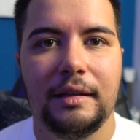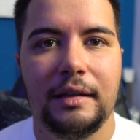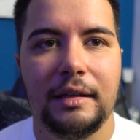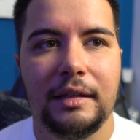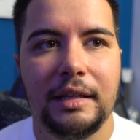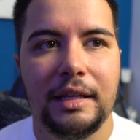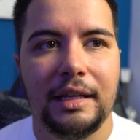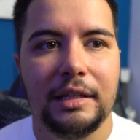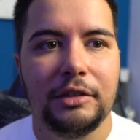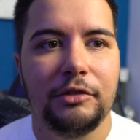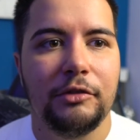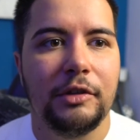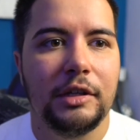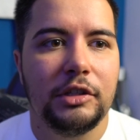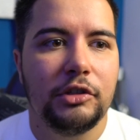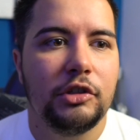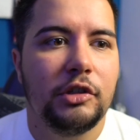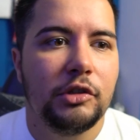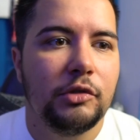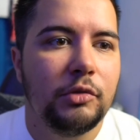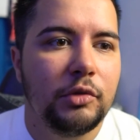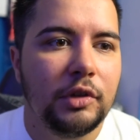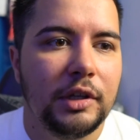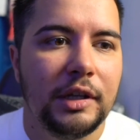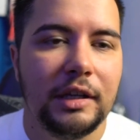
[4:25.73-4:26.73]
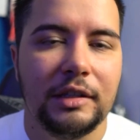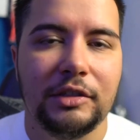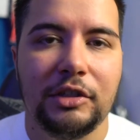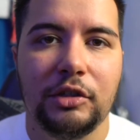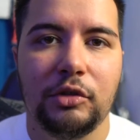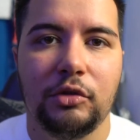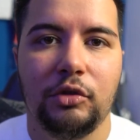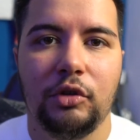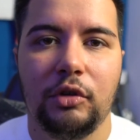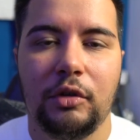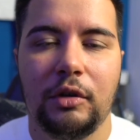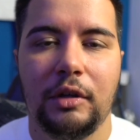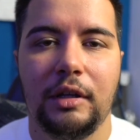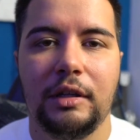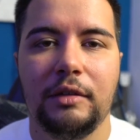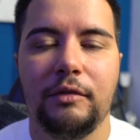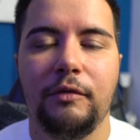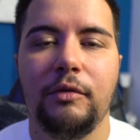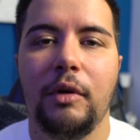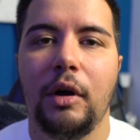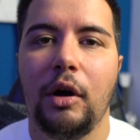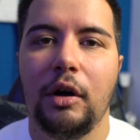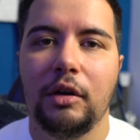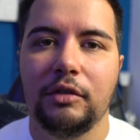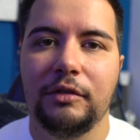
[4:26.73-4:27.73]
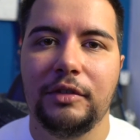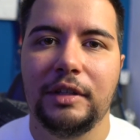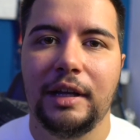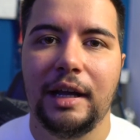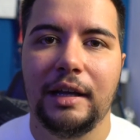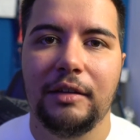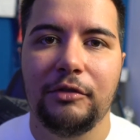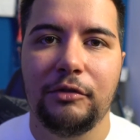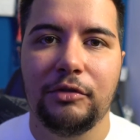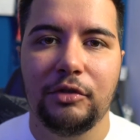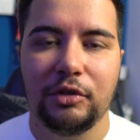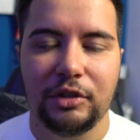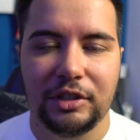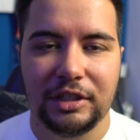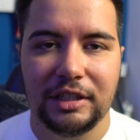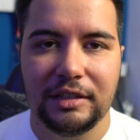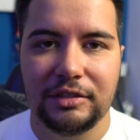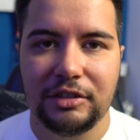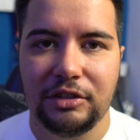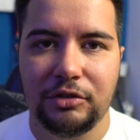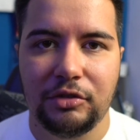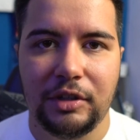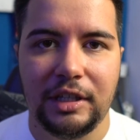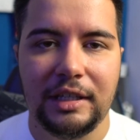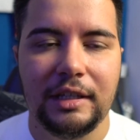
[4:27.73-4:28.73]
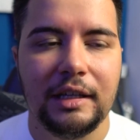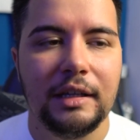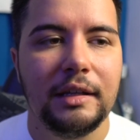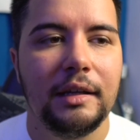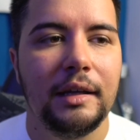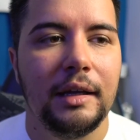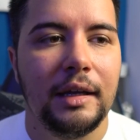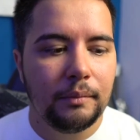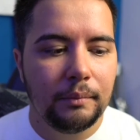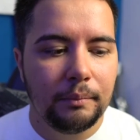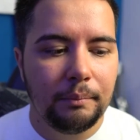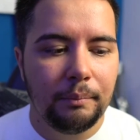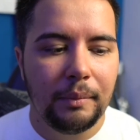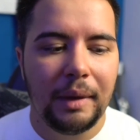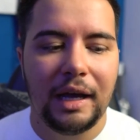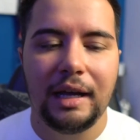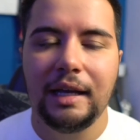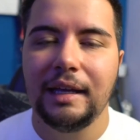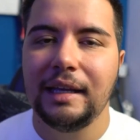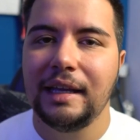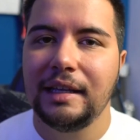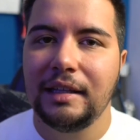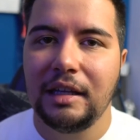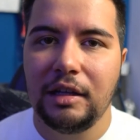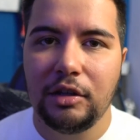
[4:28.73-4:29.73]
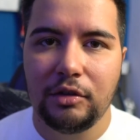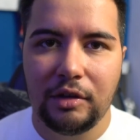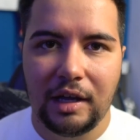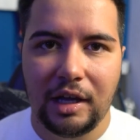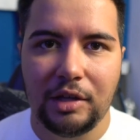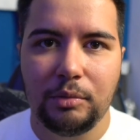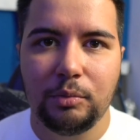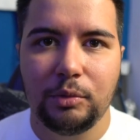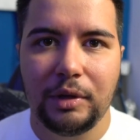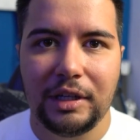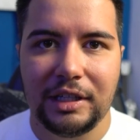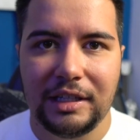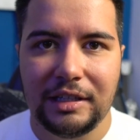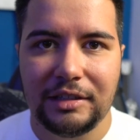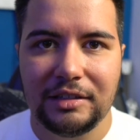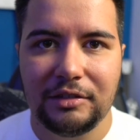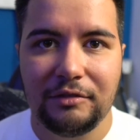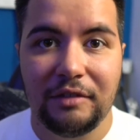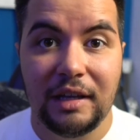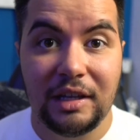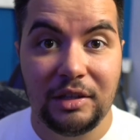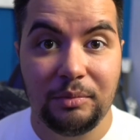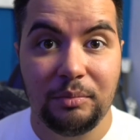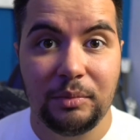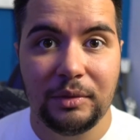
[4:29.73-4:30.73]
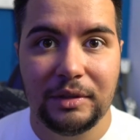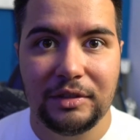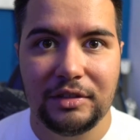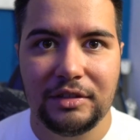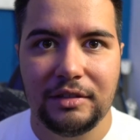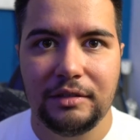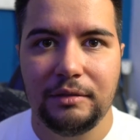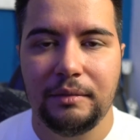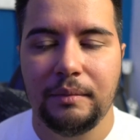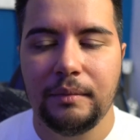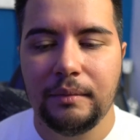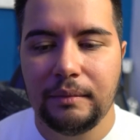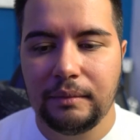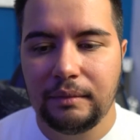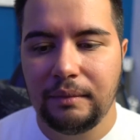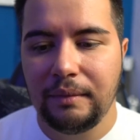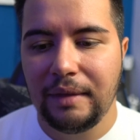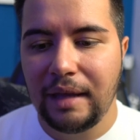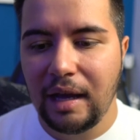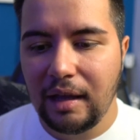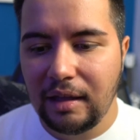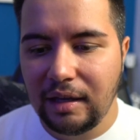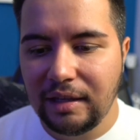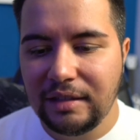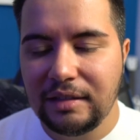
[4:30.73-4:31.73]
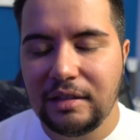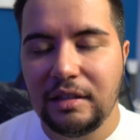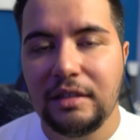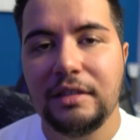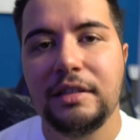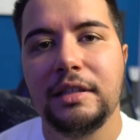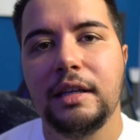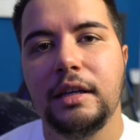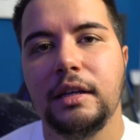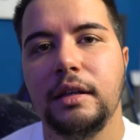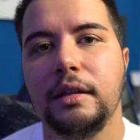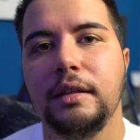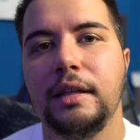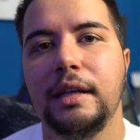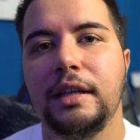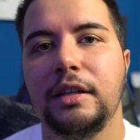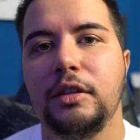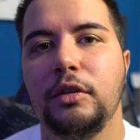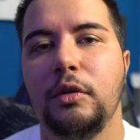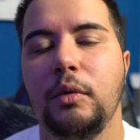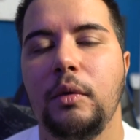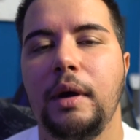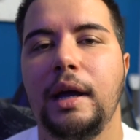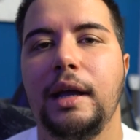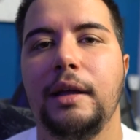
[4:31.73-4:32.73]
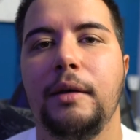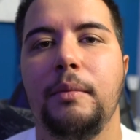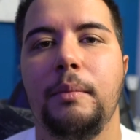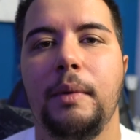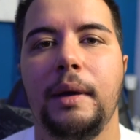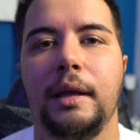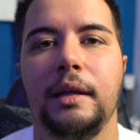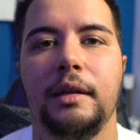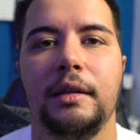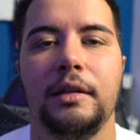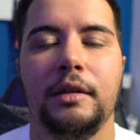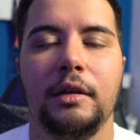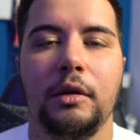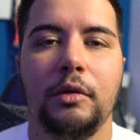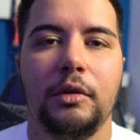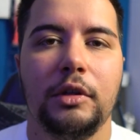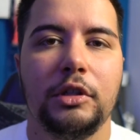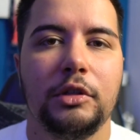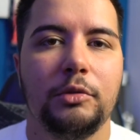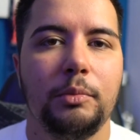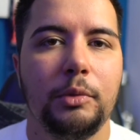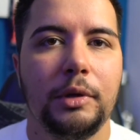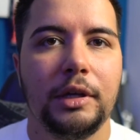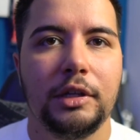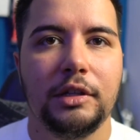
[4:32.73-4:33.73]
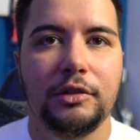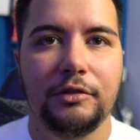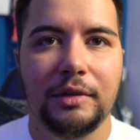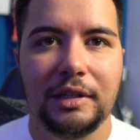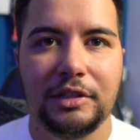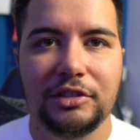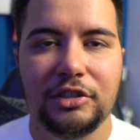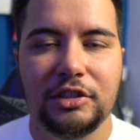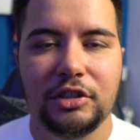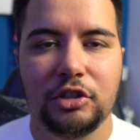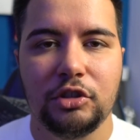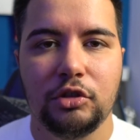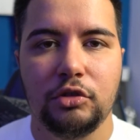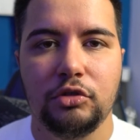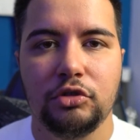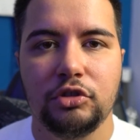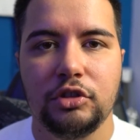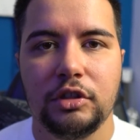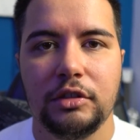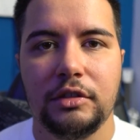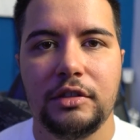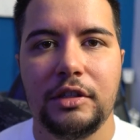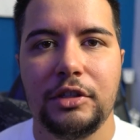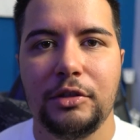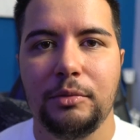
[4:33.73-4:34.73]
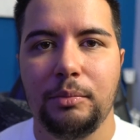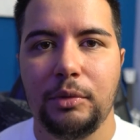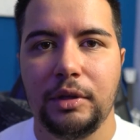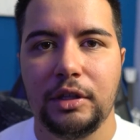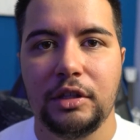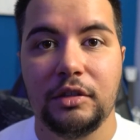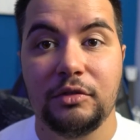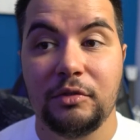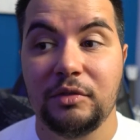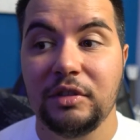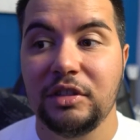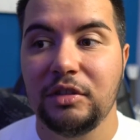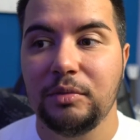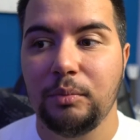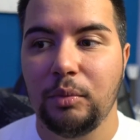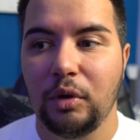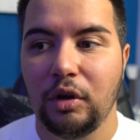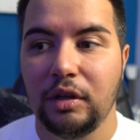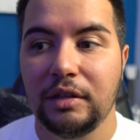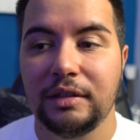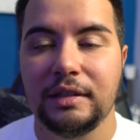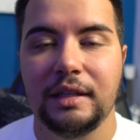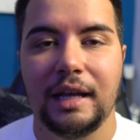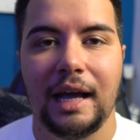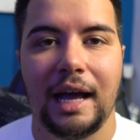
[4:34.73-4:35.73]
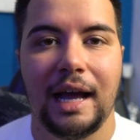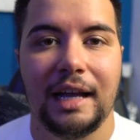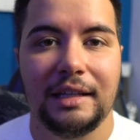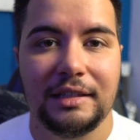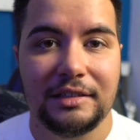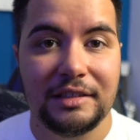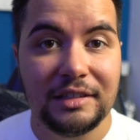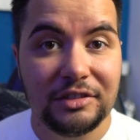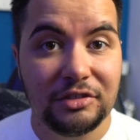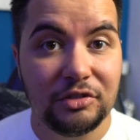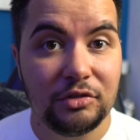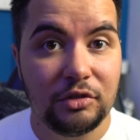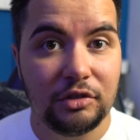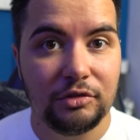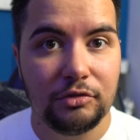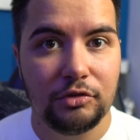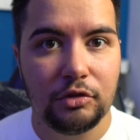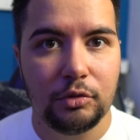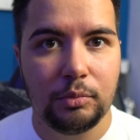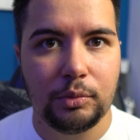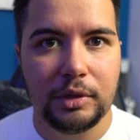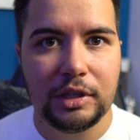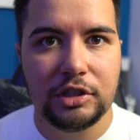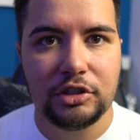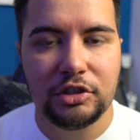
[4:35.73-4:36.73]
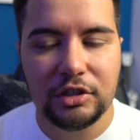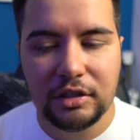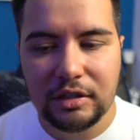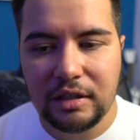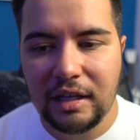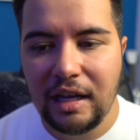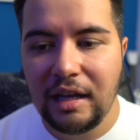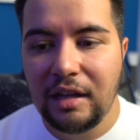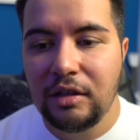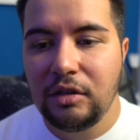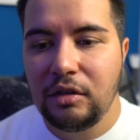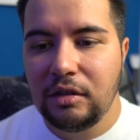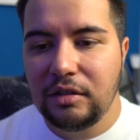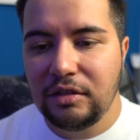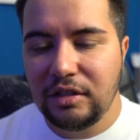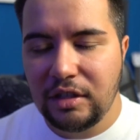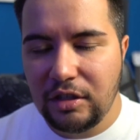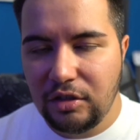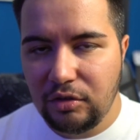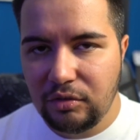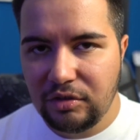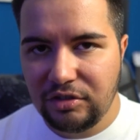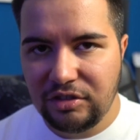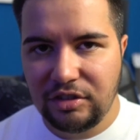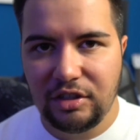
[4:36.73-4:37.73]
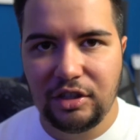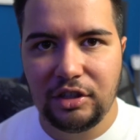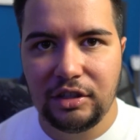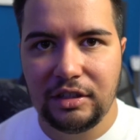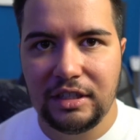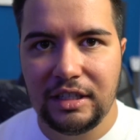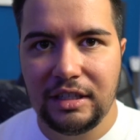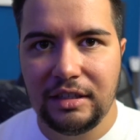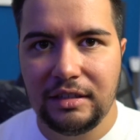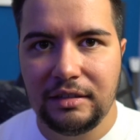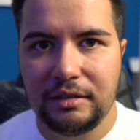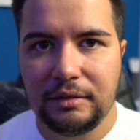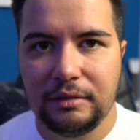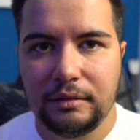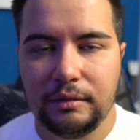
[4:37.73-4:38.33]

These features were integral, involved, and fully integrated, making it a groundbreaking development. Now let's consider these two aspects, so the speed of execution, the speed of response, access to information, and continuous learning.